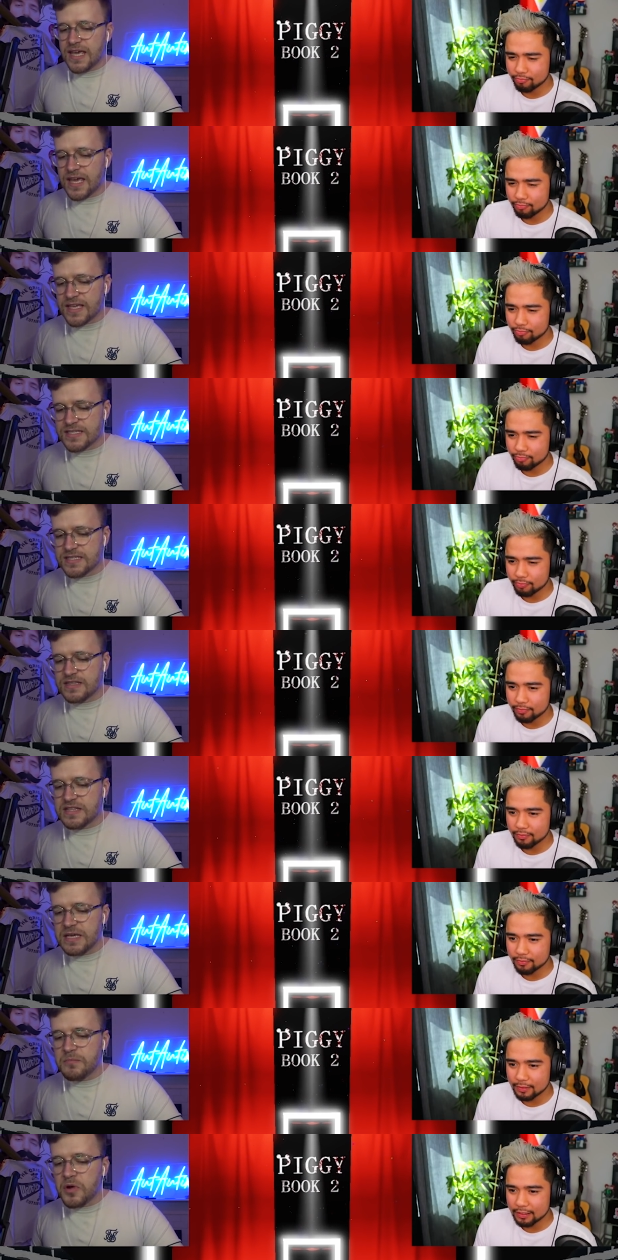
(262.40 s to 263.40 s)
Speaker 1: is
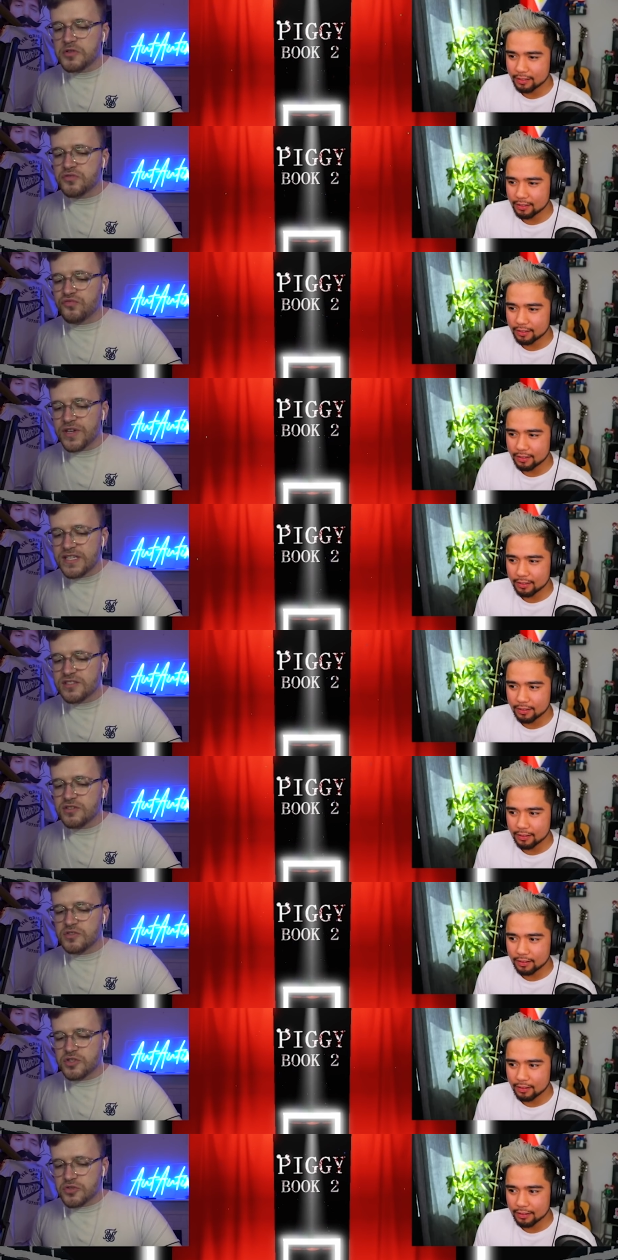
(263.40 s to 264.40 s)
the most
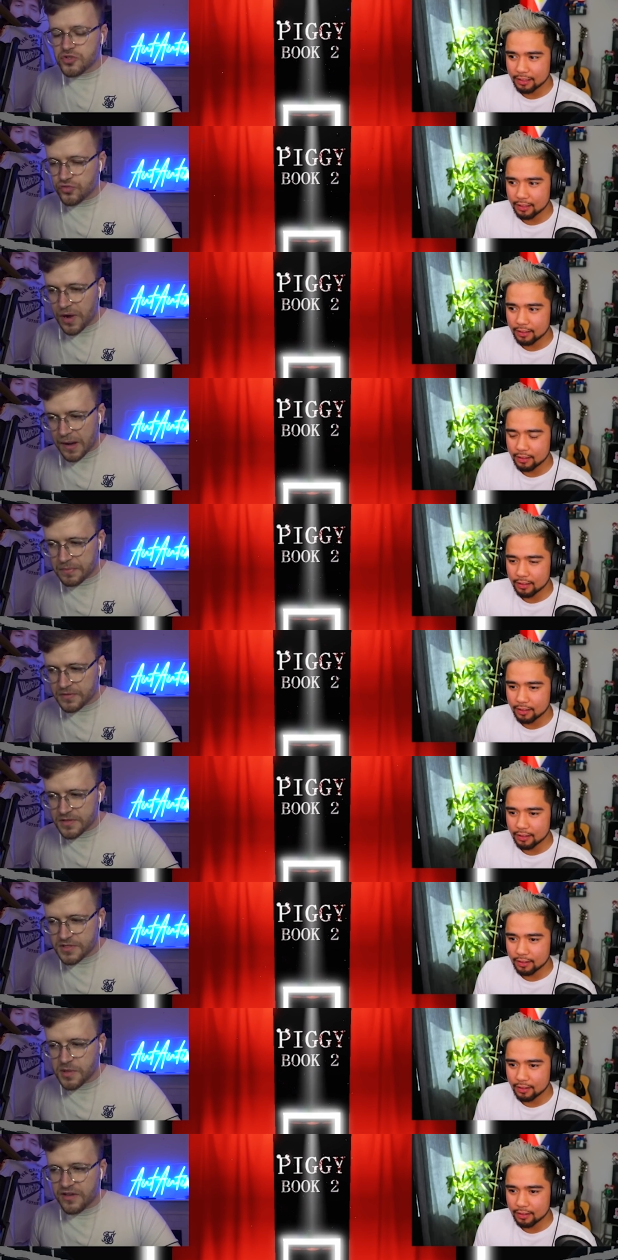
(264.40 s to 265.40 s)
recent trap
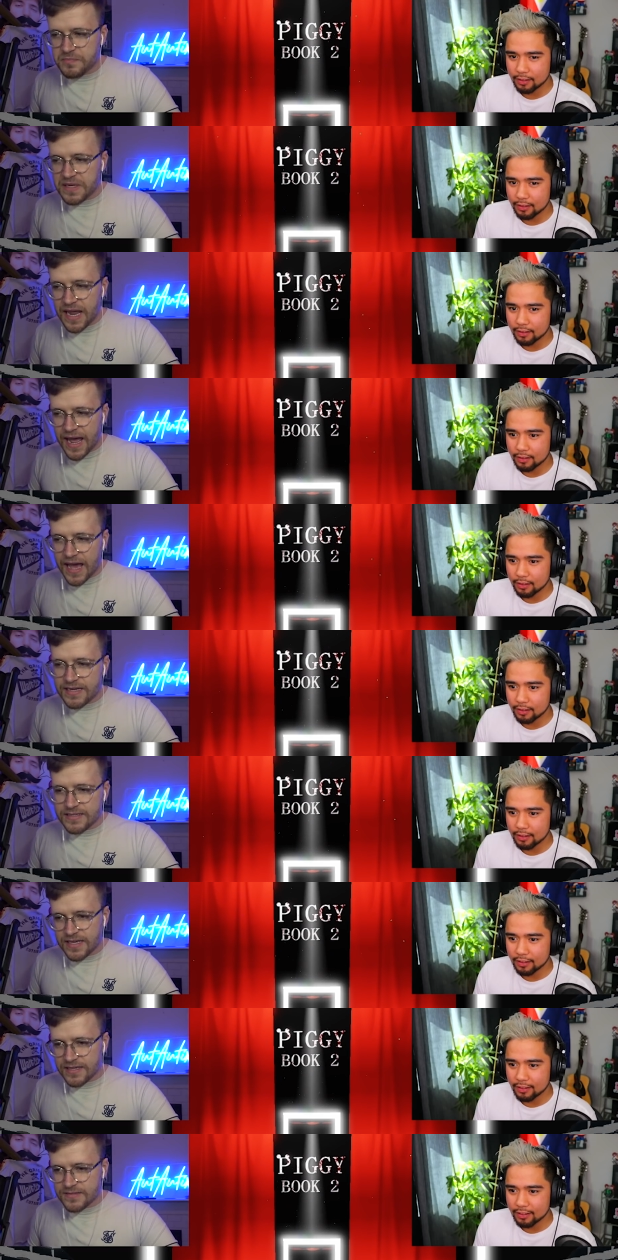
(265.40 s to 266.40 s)
to have been
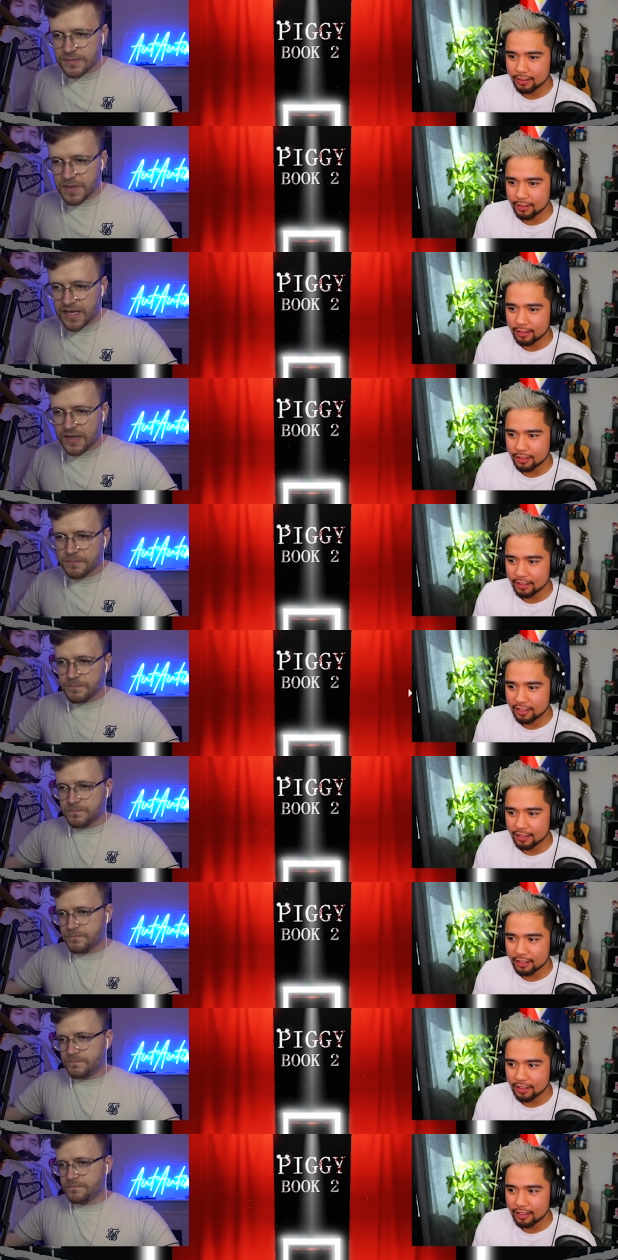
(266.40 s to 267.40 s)
added into Piggy?
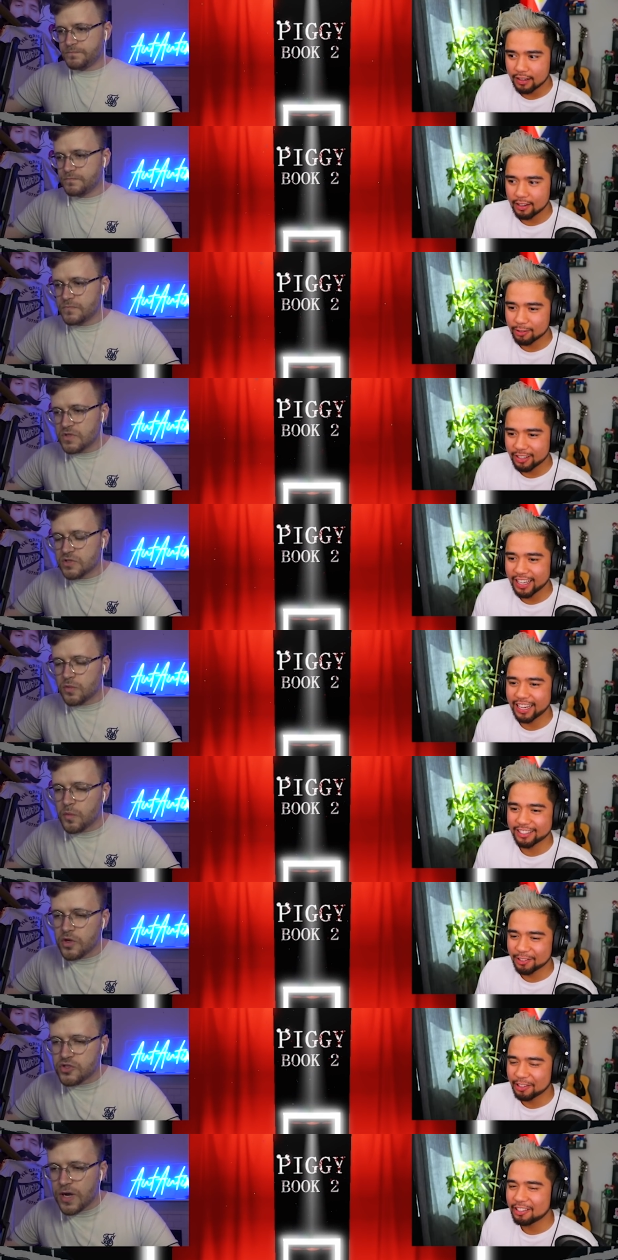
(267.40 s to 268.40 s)

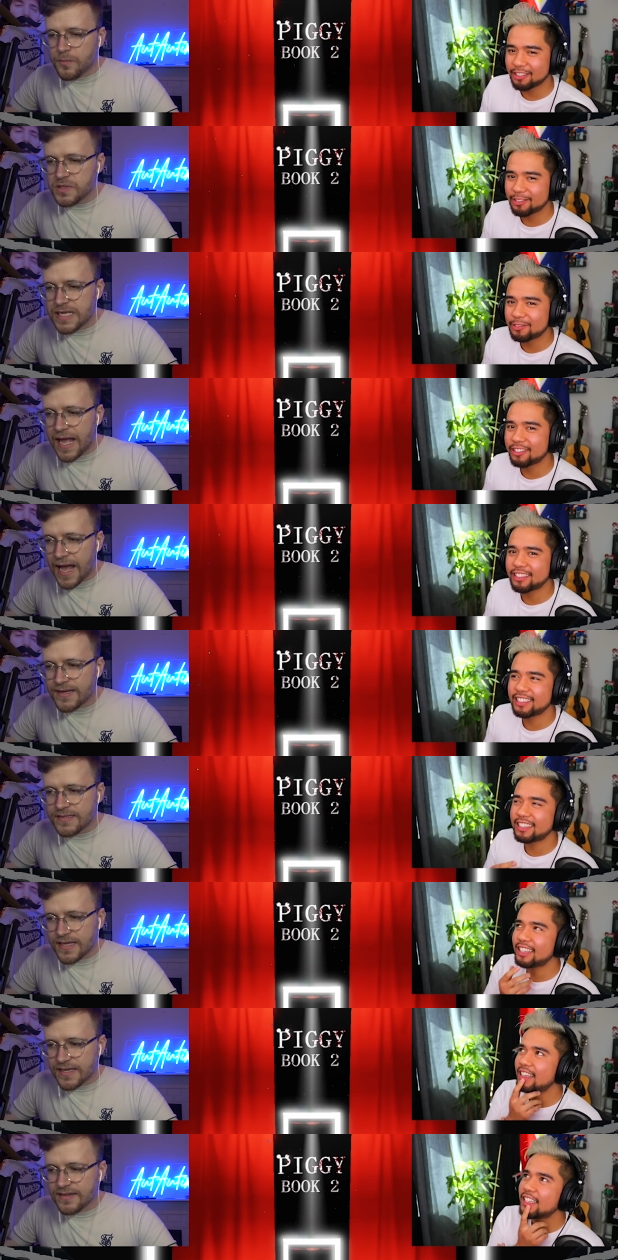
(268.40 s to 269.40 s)
Okay,
Speaker 2: so this one... What trap was
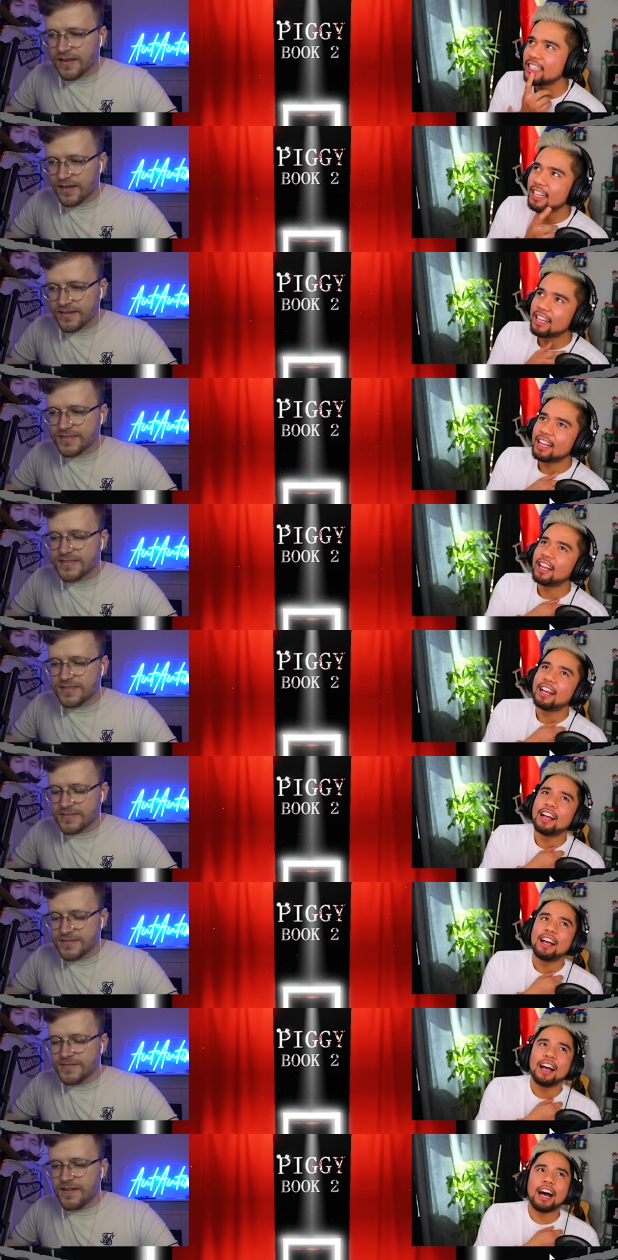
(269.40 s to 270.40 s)
added in
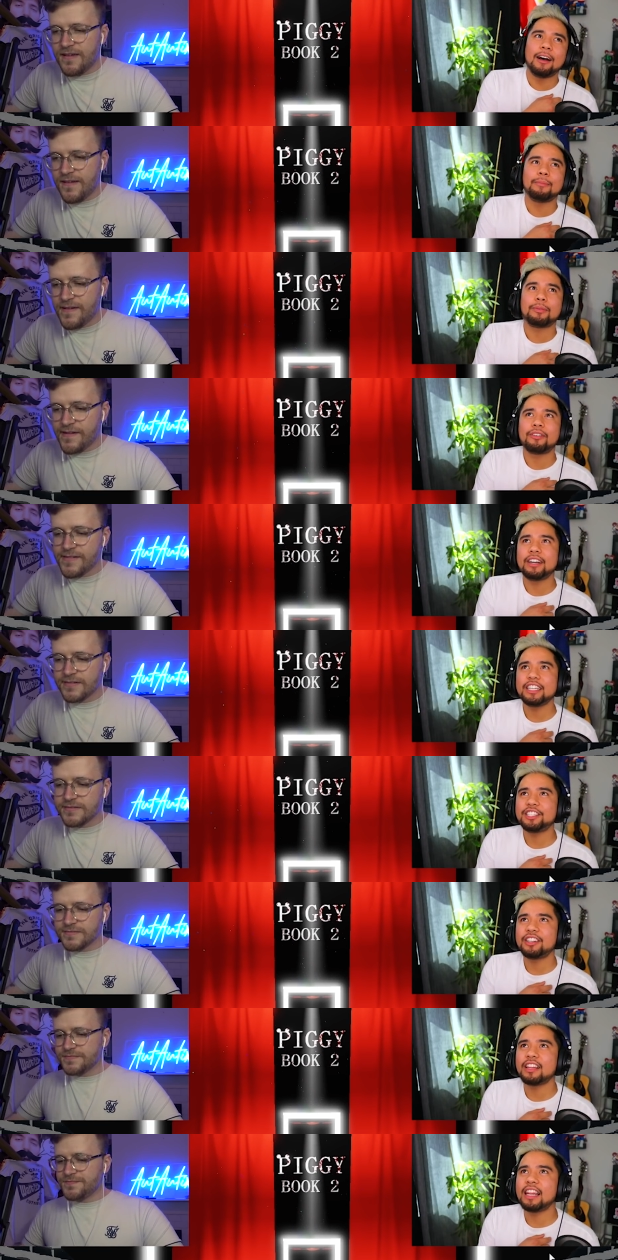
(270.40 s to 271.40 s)
last? I'm pretty
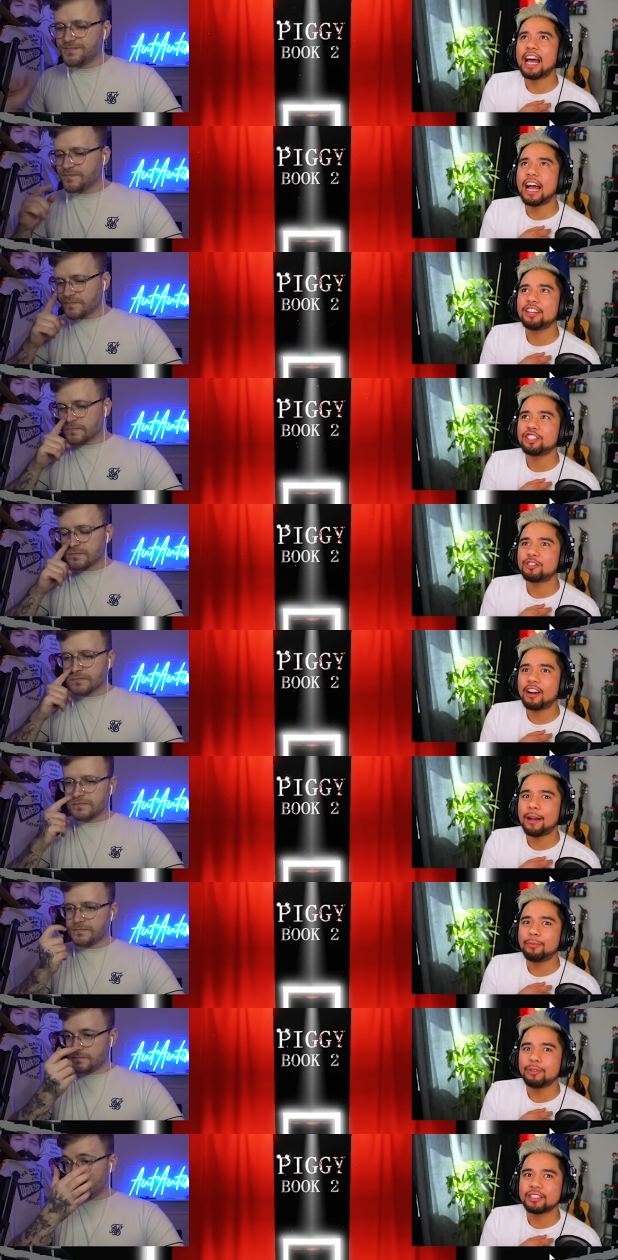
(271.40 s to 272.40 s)
sure the last
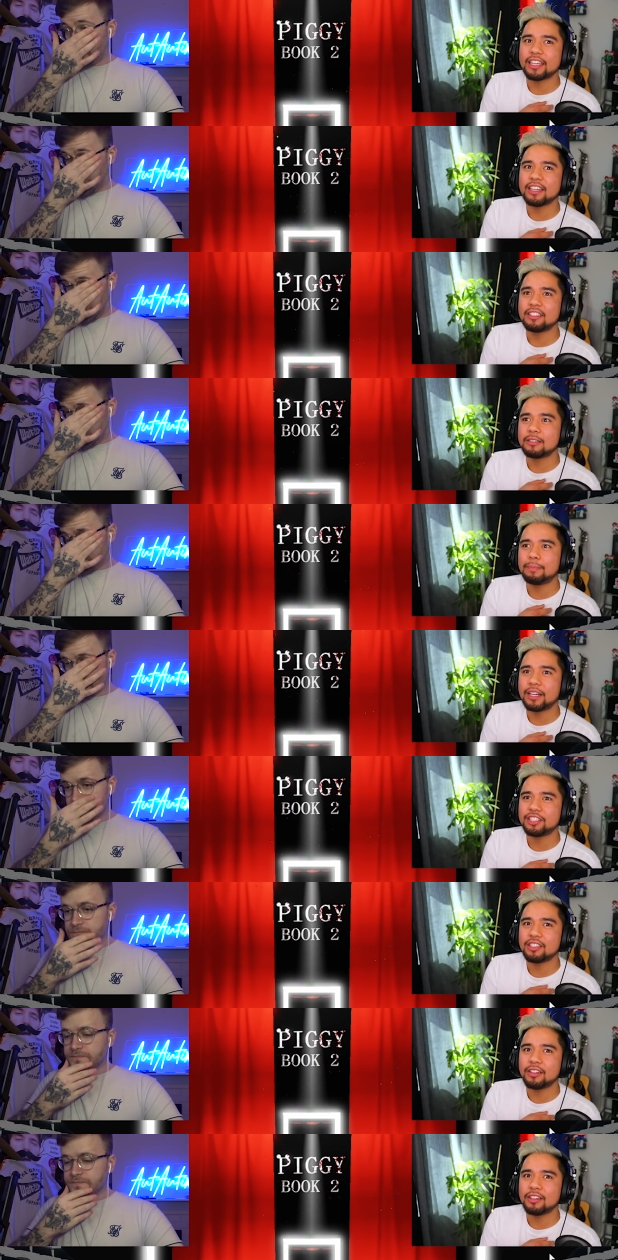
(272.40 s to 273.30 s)
trap was like a special